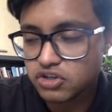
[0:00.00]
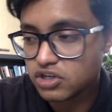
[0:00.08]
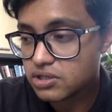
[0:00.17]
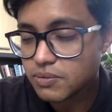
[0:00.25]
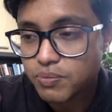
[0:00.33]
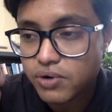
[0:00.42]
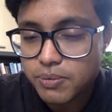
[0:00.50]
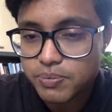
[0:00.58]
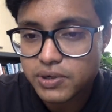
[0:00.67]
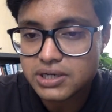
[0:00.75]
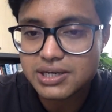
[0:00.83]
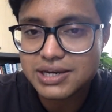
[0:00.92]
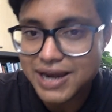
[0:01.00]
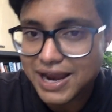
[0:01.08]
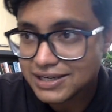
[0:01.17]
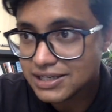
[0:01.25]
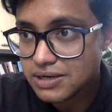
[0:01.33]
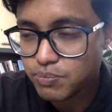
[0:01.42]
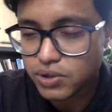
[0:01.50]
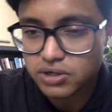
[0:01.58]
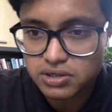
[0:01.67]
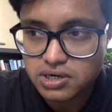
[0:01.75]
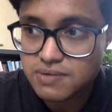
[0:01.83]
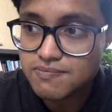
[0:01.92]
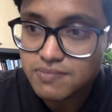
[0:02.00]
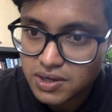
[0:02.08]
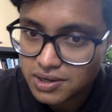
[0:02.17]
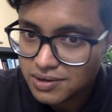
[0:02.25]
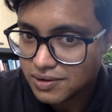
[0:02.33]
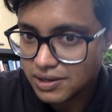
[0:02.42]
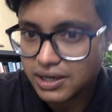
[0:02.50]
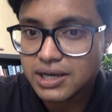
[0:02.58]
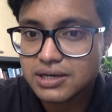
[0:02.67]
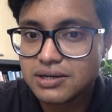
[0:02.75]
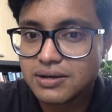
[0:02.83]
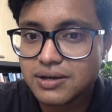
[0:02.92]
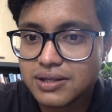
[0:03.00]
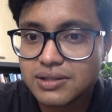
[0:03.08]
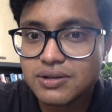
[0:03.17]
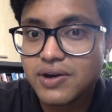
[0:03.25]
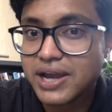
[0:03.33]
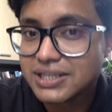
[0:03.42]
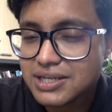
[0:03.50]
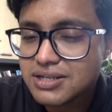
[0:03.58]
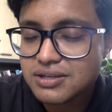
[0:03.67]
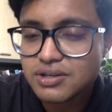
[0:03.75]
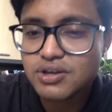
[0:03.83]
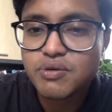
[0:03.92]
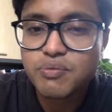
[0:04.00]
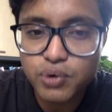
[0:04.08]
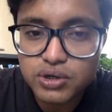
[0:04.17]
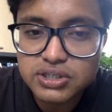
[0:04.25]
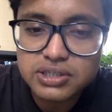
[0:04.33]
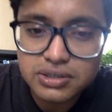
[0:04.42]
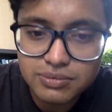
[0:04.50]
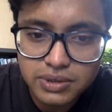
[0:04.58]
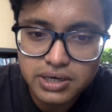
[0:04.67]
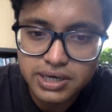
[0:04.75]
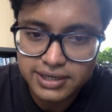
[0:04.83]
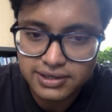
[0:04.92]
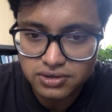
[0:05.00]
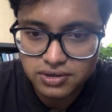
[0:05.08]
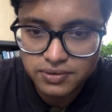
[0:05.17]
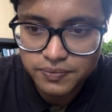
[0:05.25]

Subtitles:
It's a proprietary right in personam, and the right is positive in nature.